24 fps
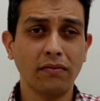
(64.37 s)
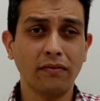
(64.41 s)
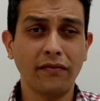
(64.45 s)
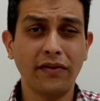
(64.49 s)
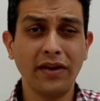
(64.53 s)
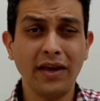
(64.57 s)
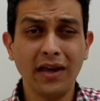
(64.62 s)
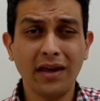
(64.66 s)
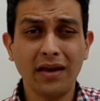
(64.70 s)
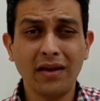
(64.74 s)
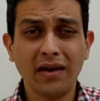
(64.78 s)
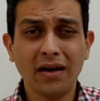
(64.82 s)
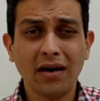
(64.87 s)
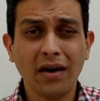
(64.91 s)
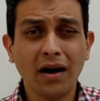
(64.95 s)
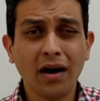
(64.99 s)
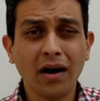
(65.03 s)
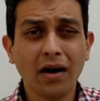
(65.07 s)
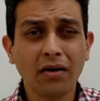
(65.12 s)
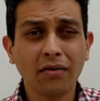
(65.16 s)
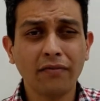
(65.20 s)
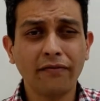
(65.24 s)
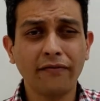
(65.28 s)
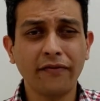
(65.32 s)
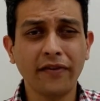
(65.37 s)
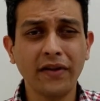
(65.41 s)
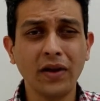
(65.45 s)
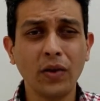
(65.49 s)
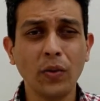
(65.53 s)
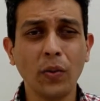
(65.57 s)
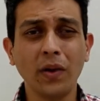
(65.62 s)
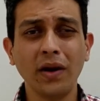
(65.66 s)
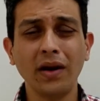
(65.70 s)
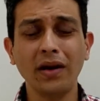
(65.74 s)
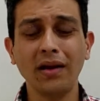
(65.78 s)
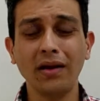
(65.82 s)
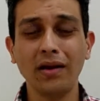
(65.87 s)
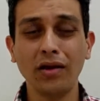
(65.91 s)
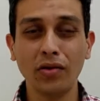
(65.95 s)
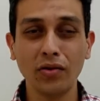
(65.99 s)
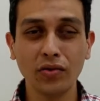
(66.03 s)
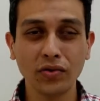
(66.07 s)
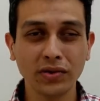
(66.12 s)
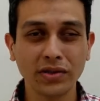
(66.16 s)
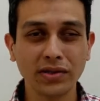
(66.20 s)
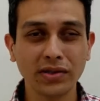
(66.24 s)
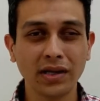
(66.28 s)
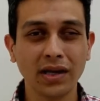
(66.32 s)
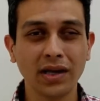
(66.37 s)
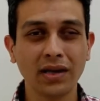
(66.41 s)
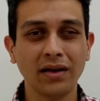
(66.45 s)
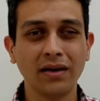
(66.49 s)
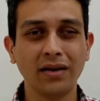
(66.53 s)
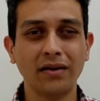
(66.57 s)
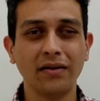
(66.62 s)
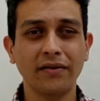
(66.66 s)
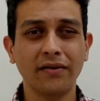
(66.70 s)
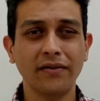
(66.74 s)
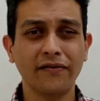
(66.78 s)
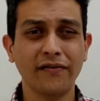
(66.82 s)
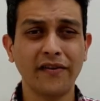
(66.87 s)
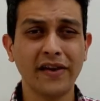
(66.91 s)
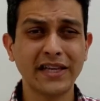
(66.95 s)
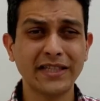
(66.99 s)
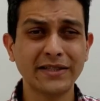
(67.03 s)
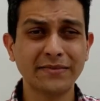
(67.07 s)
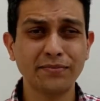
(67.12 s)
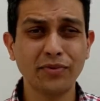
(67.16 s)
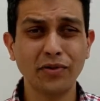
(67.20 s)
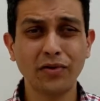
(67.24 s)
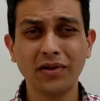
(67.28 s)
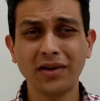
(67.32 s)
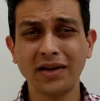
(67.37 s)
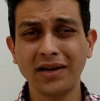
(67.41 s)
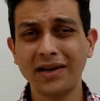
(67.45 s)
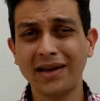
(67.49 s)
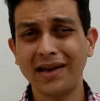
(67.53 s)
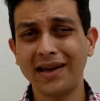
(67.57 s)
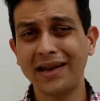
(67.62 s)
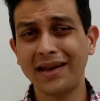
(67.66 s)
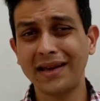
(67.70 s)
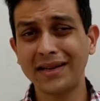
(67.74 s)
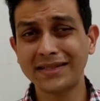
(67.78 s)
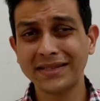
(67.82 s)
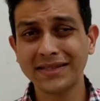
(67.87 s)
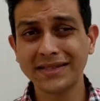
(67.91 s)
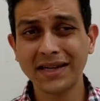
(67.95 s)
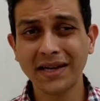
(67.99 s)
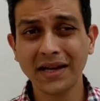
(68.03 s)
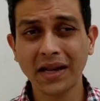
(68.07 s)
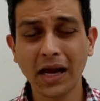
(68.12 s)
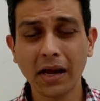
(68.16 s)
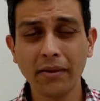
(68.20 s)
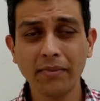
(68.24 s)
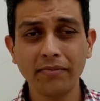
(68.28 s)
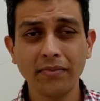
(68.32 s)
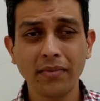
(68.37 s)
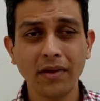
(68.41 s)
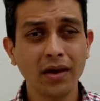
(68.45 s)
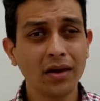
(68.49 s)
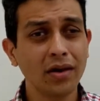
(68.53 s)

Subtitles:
we are frequently using Facebook and Instagram.